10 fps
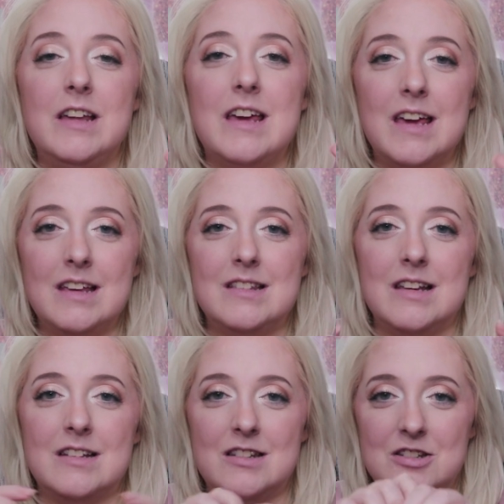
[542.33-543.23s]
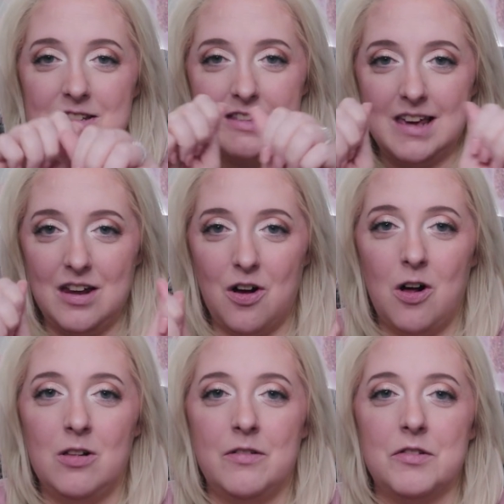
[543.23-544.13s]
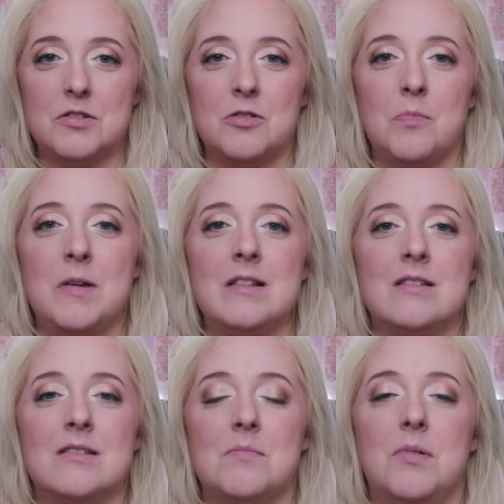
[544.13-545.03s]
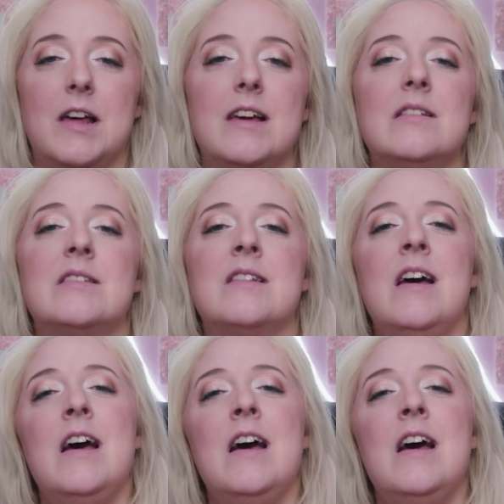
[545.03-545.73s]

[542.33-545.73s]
easy to just get all of those little pieces in place.